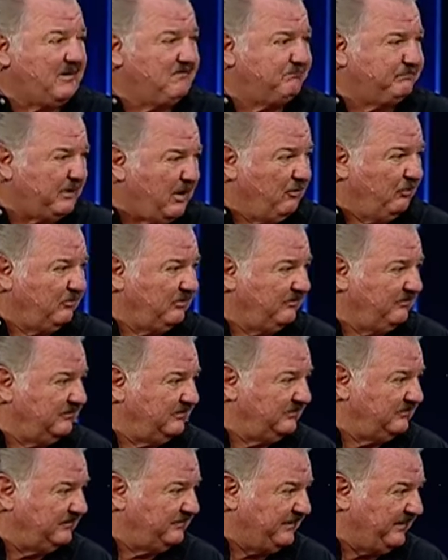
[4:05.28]
broke
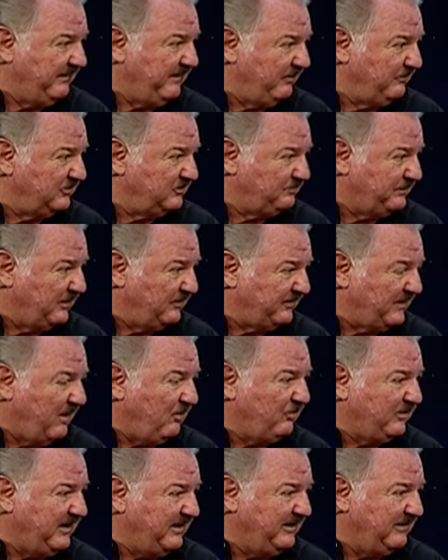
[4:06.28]
Pharaoh was broke. The
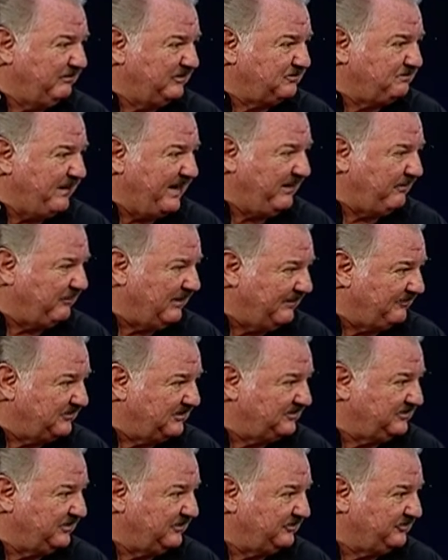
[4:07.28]
whole kingdom was
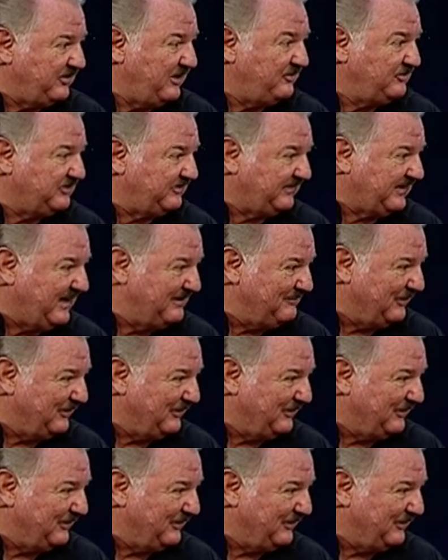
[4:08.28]
bankrupt until Joseph came